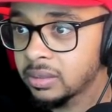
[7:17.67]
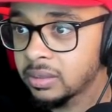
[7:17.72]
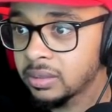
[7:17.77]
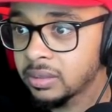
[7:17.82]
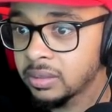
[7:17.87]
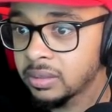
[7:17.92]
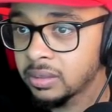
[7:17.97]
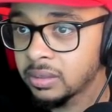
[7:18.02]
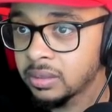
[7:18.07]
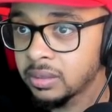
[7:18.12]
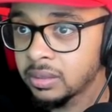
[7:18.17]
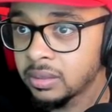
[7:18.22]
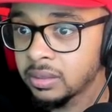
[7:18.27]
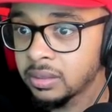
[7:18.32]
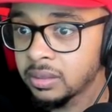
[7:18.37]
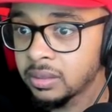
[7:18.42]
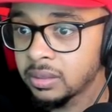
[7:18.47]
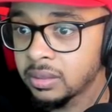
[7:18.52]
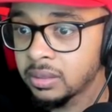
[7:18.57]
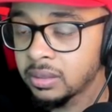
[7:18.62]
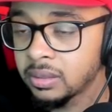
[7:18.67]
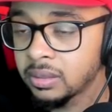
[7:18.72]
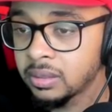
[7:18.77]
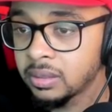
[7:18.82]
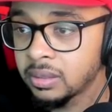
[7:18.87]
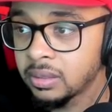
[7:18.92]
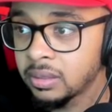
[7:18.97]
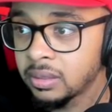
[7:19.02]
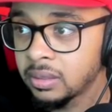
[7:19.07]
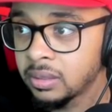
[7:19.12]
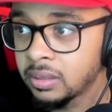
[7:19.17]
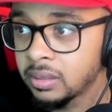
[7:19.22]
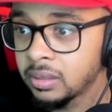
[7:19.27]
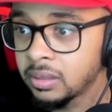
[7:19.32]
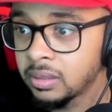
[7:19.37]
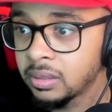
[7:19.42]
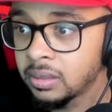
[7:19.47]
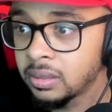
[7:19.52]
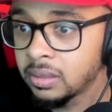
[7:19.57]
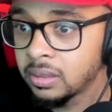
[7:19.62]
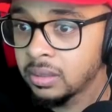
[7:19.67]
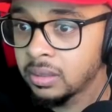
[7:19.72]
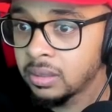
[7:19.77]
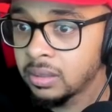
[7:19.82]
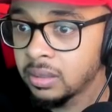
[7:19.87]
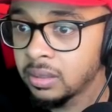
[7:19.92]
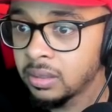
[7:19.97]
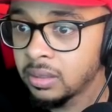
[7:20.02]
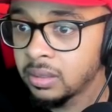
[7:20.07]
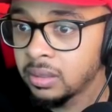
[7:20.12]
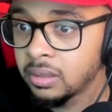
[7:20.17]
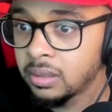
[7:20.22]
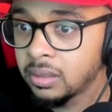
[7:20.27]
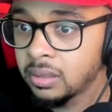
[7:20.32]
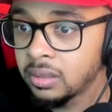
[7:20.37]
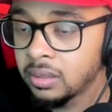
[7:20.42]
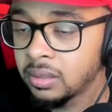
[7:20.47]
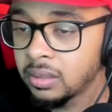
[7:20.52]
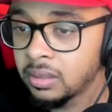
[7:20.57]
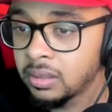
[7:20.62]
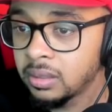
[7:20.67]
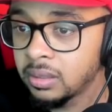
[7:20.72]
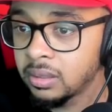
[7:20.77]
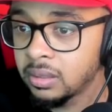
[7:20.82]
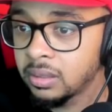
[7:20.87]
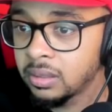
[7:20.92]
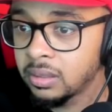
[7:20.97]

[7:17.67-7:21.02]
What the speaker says: Nothing is said.